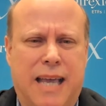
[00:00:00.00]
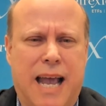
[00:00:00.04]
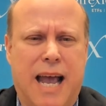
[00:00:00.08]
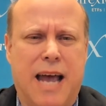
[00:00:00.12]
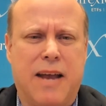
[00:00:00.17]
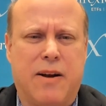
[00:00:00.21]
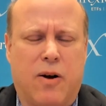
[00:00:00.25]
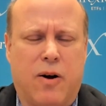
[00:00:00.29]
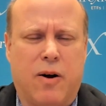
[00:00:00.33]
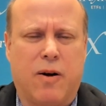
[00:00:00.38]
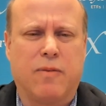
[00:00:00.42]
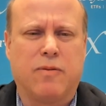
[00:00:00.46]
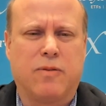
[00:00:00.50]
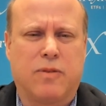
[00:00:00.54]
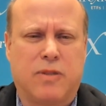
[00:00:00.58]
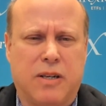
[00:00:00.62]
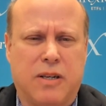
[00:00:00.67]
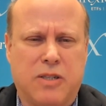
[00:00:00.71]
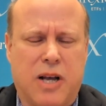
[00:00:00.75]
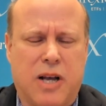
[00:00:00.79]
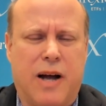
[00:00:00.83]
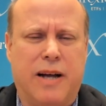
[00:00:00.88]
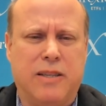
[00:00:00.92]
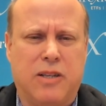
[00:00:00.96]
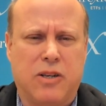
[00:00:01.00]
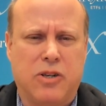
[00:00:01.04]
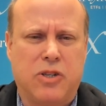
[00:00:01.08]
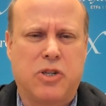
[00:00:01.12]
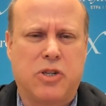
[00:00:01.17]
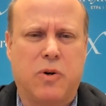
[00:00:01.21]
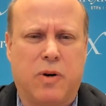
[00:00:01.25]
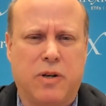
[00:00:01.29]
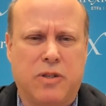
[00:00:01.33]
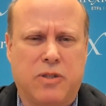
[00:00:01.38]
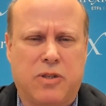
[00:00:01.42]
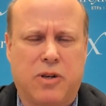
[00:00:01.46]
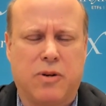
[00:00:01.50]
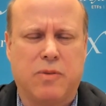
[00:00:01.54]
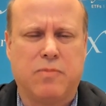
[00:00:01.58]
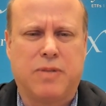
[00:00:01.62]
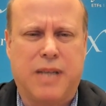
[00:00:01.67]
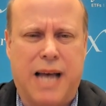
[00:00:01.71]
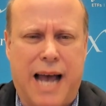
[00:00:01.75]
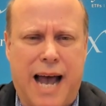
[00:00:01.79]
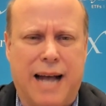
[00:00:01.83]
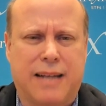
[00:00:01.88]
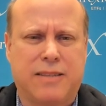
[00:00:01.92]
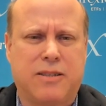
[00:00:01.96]
again are designed as short-term
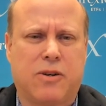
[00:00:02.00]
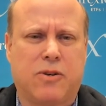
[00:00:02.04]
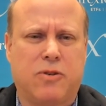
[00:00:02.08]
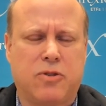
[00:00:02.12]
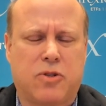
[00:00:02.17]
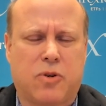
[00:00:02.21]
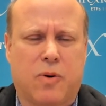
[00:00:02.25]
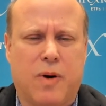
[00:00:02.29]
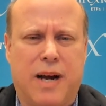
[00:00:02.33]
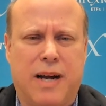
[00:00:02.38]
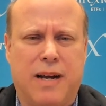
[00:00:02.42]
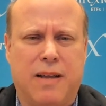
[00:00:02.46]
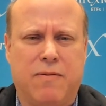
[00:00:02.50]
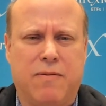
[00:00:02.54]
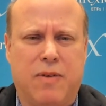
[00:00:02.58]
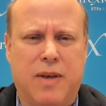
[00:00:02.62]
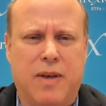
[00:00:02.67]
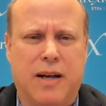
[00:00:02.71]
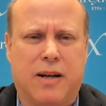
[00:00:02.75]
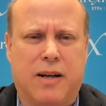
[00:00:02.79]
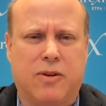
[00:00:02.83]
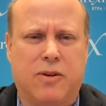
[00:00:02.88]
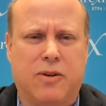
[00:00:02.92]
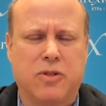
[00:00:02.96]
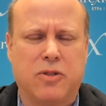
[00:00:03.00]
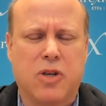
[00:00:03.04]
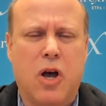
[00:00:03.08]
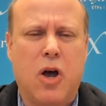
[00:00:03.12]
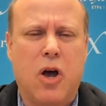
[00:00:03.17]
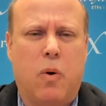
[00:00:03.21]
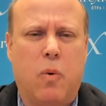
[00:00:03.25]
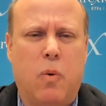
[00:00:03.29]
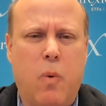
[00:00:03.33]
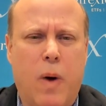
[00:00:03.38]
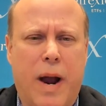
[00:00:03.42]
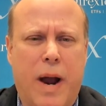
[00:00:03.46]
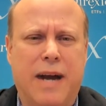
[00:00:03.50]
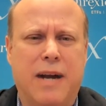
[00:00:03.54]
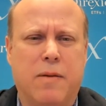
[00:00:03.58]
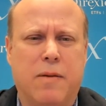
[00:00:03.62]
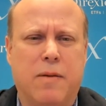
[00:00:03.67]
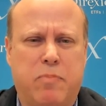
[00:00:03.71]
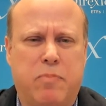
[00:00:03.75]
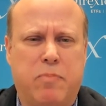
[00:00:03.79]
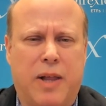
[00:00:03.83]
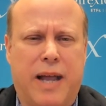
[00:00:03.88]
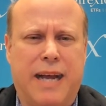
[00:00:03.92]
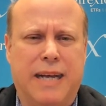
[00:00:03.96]
tactical trading vehicles, way
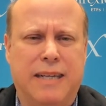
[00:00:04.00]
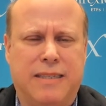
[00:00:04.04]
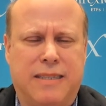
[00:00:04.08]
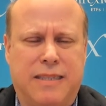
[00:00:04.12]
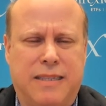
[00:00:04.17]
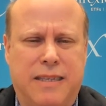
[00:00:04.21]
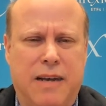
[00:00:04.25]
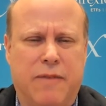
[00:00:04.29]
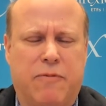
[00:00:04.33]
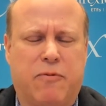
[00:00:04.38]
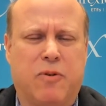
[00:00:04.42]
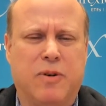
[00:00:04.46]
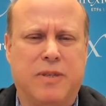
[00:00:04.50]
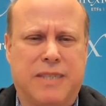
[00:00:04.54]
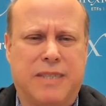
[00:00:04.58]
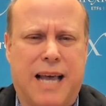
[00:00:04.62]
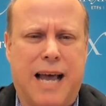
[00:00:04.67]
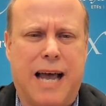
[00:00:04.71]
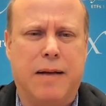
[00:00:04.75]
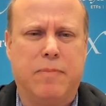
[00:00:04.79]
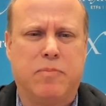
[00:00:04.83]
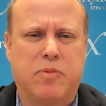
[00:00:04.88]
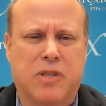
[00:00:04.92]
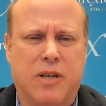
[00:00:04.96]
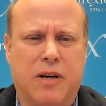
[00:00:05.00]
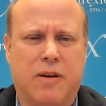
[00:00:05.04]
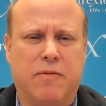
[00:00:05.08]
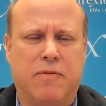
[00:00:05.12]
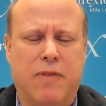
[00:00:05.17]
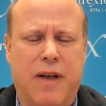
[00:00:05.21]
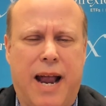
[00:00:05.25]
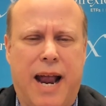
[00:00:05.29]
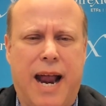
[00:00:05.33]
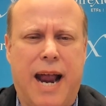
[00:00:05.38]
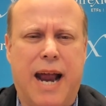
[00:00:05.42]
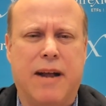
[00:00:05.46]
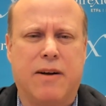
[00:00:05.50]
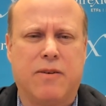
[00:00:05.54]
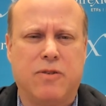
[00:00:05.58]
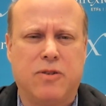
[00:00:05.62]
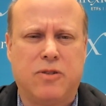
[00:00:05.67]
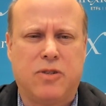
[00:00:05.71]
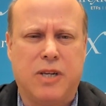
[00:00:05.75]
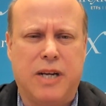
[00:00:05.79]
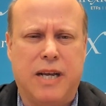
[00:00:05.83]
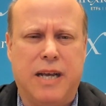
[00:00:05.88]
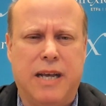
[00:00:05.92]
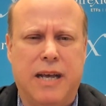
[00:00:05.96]
to play different types of
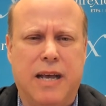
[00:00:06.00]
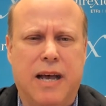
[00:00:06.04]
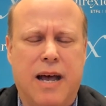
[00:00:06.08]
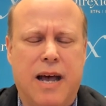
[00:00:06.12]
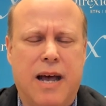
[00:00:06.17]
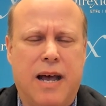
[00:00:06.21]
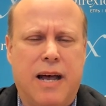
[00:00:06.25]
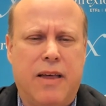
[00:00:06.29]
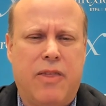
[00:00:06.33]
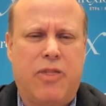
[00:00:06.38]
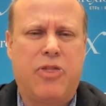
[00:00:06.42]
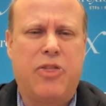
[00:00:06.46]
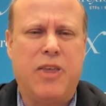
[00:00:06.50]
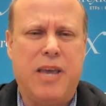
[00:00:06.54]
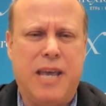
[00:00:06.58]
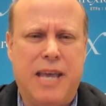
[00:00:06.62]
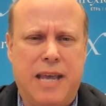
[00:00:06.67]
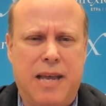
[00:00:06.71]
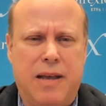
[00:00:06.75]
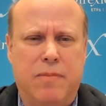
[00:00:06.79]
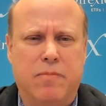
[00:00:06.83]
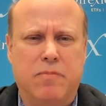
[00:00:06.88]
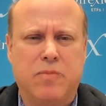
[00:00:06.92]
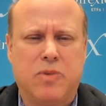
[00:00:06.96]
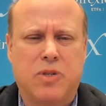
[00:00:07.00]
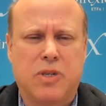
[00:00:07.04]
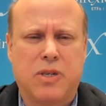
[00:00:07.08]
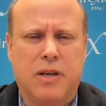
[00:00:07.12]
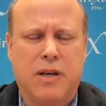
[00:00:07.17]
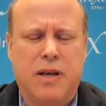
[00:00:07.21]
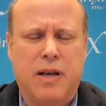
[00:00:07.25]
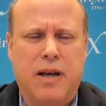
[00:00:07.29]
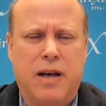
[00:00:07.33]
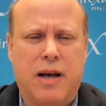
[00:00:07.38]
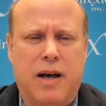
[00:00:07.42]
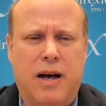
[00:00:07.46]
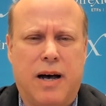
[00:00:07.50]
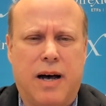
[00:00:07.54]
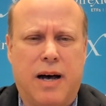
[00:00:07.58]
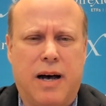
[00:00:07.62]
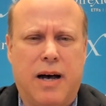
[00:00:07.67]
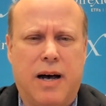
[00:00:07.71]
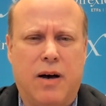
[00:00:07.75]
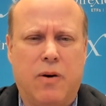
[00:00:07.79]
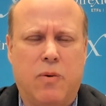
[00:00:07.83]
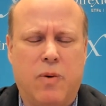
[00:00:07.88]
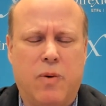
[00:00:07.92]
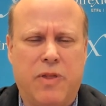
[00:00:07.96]
energy themes
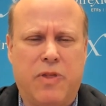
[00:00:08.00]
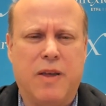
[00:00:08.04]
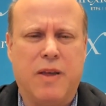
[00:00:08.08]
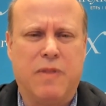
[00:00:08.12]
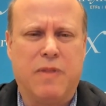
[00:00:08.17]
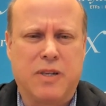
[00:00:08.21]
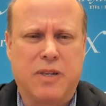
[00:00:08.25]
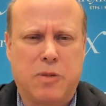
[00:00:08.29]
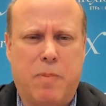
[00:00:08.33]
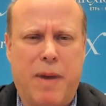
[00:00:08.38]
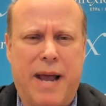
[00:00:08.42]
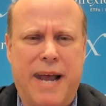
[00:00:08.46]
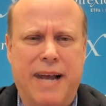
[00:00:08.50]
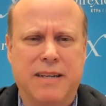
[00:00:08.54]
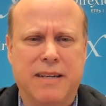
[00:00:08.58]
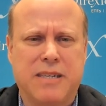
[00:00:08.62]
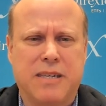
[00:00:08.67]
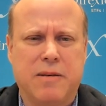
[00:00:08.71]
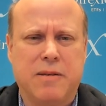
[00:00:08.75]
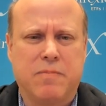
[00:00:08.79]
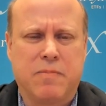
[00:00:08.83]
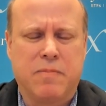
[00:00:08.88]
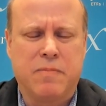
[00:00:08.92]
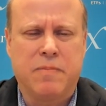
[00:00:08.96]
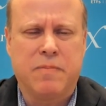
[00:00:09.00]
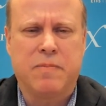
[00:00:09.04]
uh, within the space.